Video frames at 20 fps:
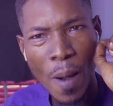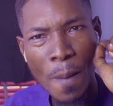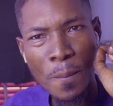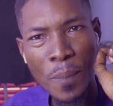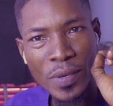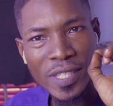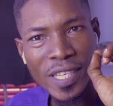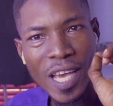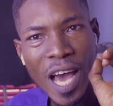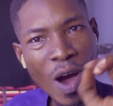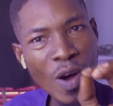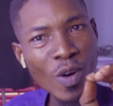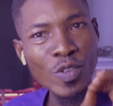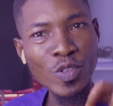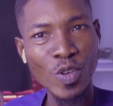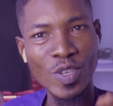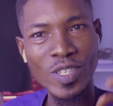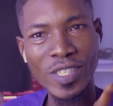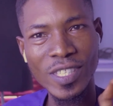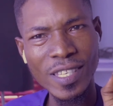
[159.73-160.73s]
But how
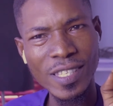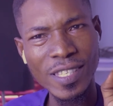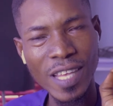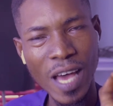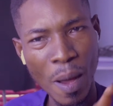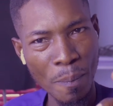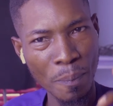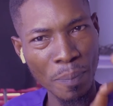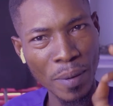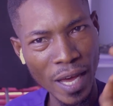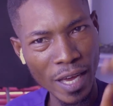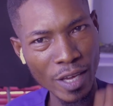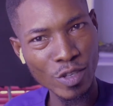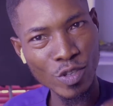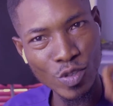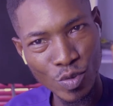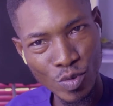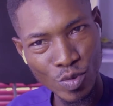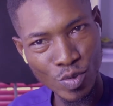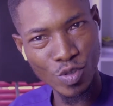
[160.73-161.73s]
does this apply
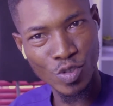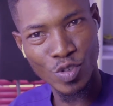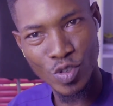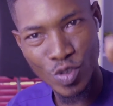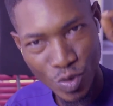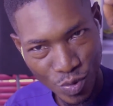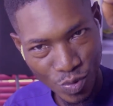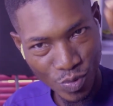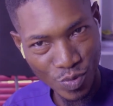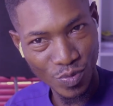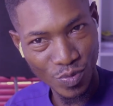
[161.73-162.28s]
to you?